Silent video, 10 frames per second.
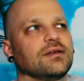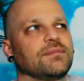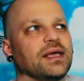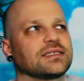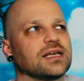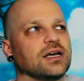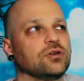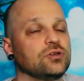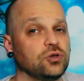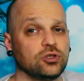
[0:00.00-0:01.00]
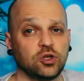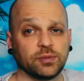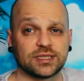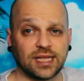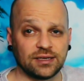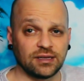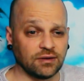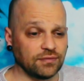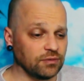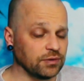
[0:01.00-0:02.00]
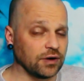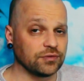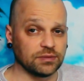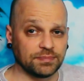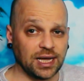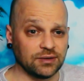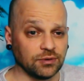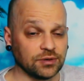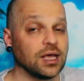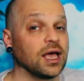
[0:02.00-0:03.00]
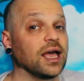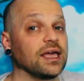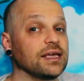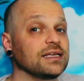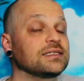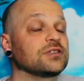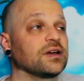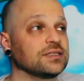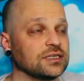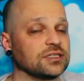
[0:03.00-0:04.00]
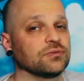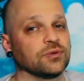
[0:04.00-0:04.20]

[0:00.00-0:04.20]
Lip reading: makes a good YouTuber stand out from a really bad one is the transition